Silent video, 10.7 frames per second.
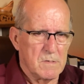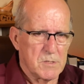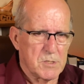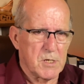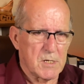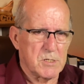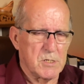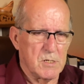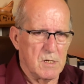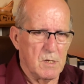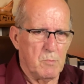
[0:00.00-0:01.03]

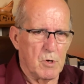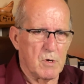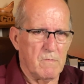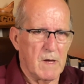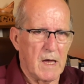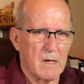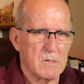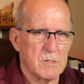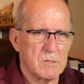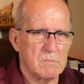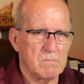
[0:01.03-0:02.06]
section of the book of
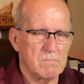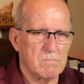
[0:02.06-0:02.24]
Acts.